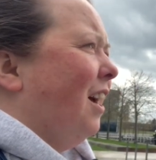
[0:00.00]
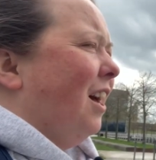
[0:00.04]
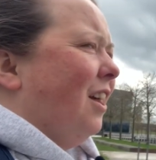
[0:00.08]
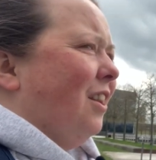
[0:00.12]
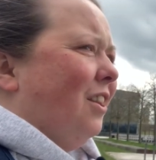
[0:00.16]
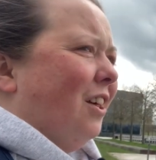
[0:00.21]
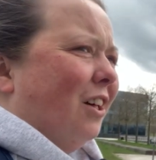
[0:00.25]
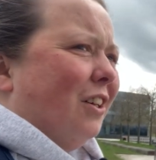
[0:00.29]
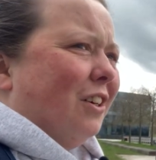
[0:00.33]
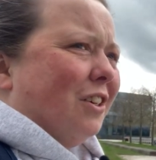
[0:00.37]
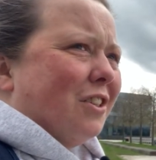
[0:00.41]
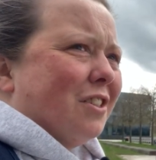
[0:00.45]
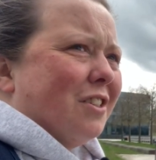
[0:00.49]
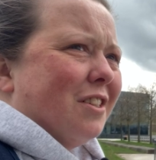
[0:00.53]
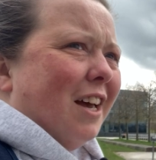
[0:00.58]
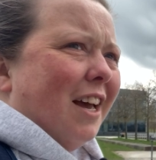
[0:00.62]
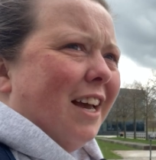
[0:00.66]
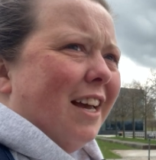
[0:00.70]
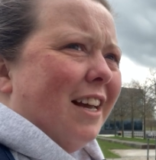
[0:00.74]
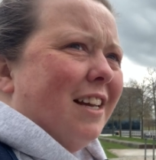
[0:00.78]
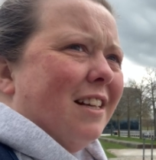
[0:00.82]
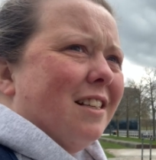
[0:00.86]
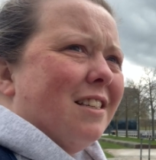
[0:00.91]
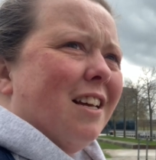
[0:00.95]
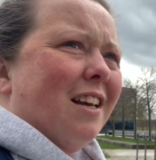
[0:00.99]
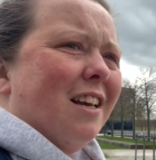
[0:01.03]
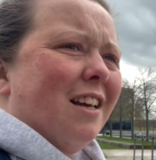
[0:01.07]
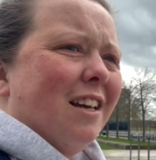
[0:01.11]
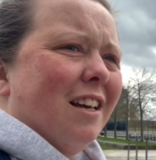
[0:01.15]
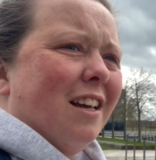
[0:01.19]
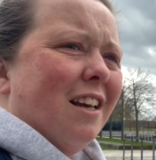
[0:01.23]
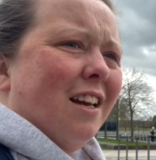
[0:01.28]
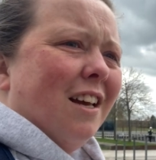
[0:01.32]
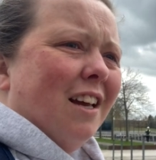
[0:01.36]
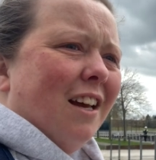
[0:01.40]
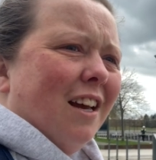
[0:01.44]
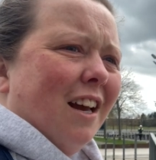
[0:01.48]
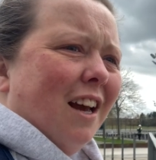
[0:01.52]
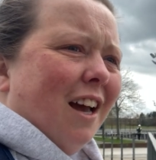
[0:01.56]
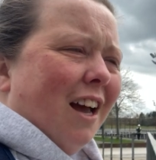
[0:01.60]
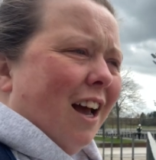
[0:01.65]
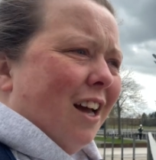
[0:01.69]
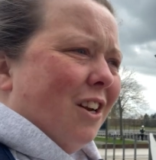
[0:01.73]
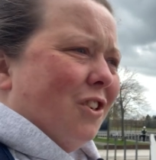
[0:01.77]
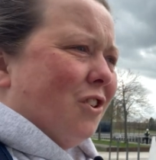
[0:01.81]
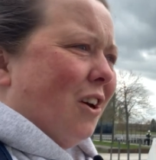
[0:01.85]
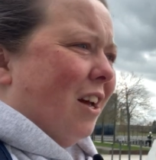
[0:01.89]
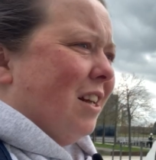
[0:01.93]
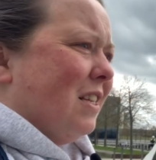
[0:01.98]
the other side
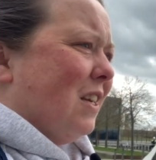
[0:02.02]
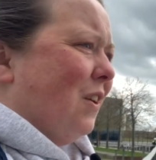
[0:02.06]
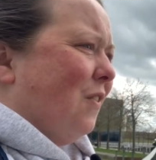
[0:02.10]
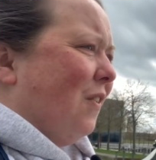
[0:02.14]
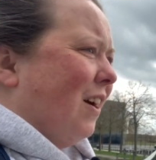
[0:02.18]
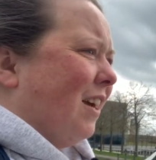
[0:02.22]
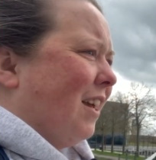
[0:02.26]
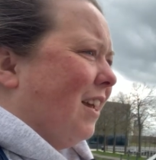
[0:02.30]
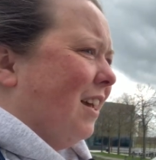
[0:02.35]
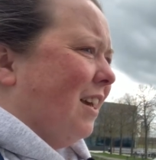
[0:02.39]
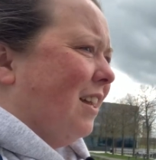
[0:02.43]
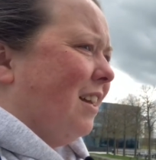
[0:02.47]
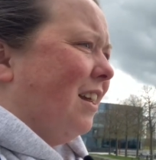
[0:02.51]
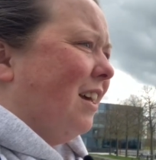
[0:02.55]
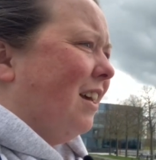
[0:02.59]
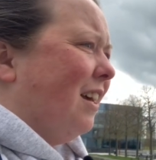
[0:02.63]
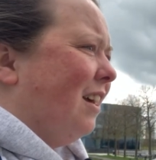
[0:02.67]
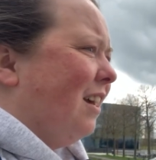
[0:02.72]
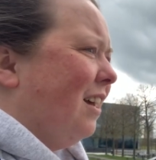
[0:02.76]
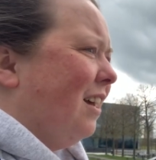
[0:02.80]
and try and see if I can